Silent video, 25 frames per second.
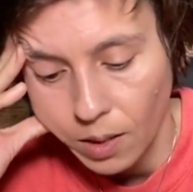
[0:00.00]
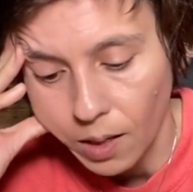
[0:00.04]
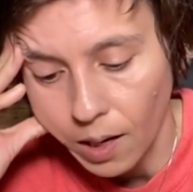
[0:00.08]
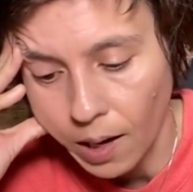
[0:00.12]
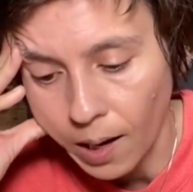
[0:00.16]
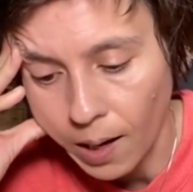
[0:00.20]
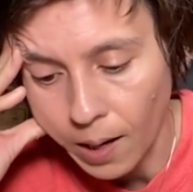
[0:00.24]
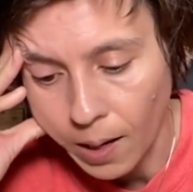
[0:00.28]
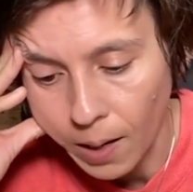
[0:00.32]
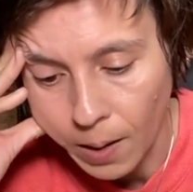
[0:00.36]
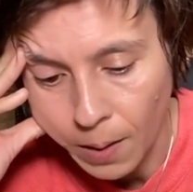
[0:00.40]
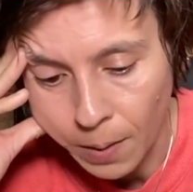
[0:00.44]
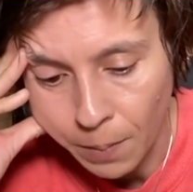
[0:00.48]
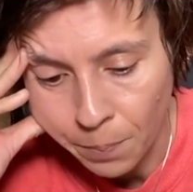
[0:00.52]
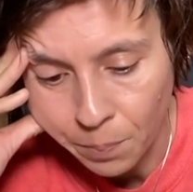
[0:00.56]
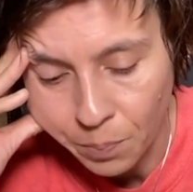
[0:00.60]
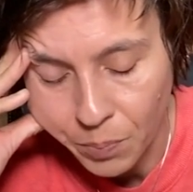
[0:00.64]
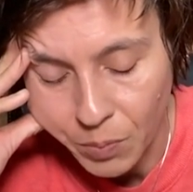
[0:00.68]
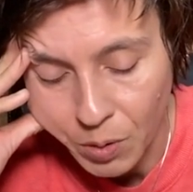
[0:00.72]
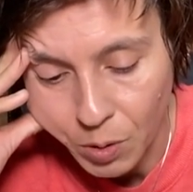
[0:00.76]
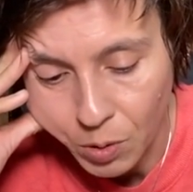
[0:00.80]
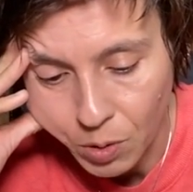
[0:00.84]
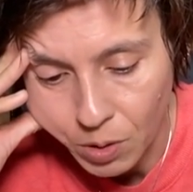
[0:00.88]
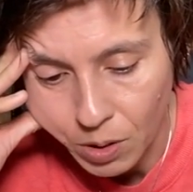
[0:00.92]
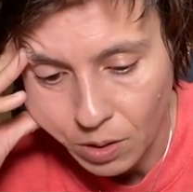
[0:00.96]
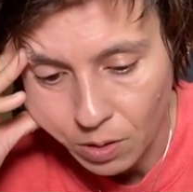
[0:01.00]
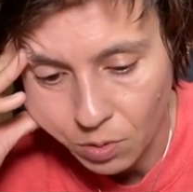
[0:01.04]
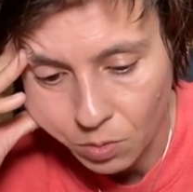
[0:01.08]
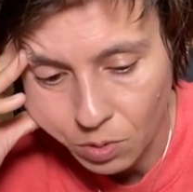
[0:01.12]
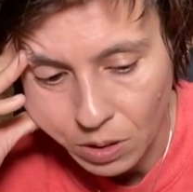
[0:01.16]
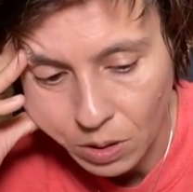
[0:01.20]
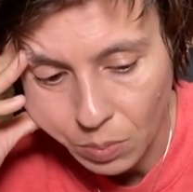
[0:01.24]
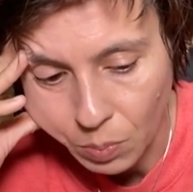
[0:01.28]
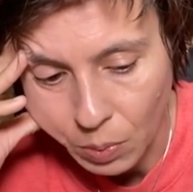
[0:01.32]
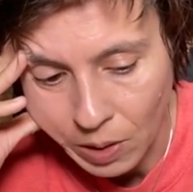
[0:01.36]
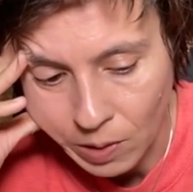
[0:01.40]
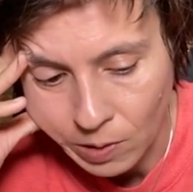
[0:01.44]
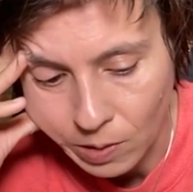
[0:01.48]
Um, you're going to
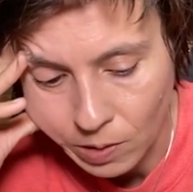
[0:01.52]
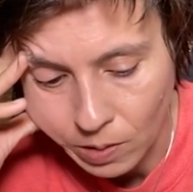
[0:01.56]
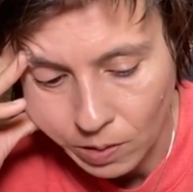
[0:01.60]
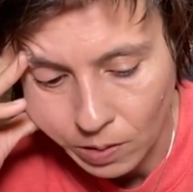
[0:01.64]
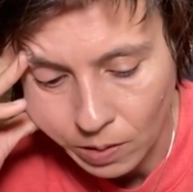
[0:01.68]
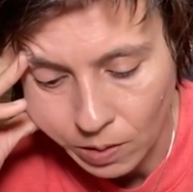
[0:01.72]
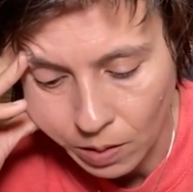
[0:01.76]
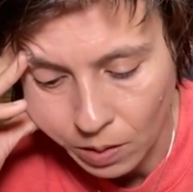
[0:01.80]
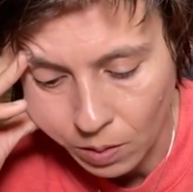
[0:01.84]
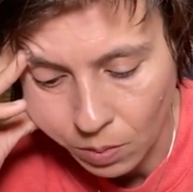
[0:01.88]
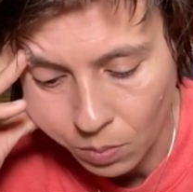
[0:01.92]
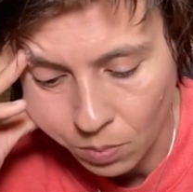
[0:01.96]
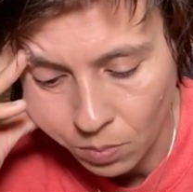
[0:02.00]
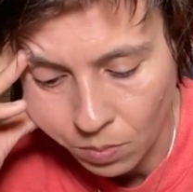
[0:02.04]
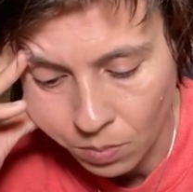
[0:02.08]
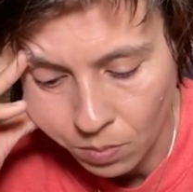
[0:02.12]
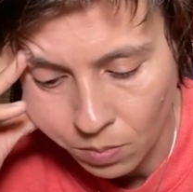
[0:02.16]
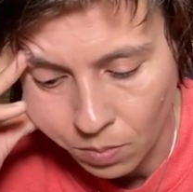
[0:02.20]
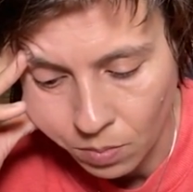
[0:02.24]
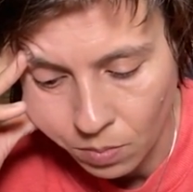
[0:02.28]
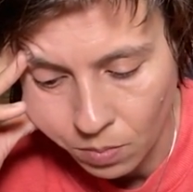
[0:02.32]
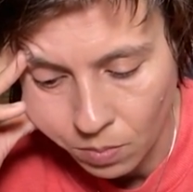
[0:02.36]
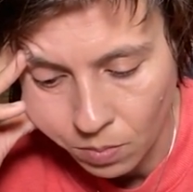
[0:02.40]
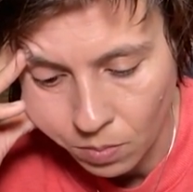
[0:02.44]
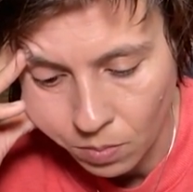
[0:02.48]
respond to them